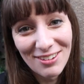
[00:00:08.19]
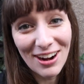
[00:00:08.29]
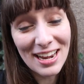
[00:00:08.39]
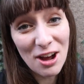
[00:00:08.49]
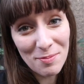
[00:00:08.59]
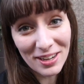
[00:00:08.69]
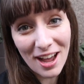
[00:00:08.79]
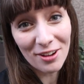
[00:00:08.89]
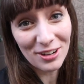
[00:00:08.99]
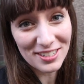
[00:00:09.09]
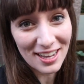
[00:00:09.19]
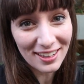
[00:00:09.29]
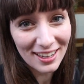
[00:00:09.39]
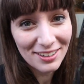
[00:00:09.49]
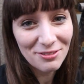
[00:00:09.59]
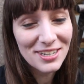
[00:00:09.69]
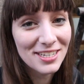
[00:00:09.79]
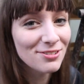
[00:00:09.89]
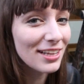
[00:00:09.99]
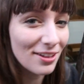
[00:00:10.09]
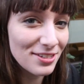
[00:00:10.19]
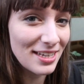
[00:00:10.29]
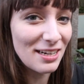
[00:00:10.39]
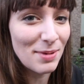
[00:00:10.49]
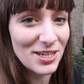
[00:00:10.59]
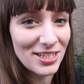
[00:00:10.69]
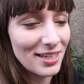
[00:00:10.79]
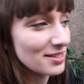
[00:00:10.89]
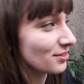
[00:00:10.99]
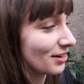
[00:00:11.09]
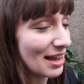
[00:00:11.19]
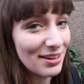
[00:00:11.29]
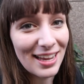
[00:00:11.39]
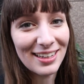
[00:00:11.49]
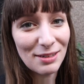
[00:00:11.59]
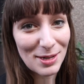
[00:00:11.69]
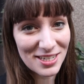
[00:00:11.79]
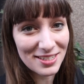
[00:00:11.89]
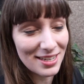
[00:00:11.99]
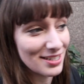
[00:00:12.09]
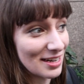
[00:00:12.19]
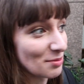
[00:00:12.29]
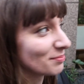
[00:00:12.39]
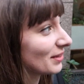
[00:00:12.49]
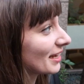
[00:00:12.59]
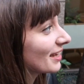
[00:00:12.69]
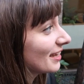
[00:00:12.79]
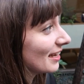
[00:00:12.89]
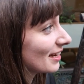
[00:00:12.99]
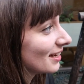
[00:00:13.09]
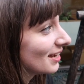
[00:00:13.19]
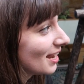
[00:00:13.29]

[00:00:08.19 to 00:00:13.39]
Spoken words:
Right now I'm in Kagurazaka, which is really close to Itabashi. I just got out at Itabashi station and I'm like here.